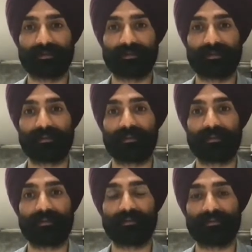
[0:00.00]
and
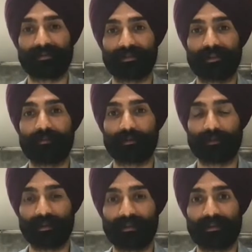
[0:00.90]
they're interested in helping
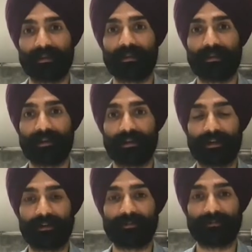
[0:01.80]
me
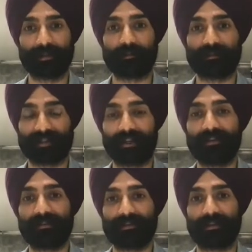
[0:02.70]
develop this
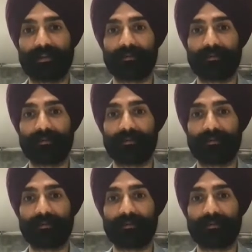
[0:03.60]
cage.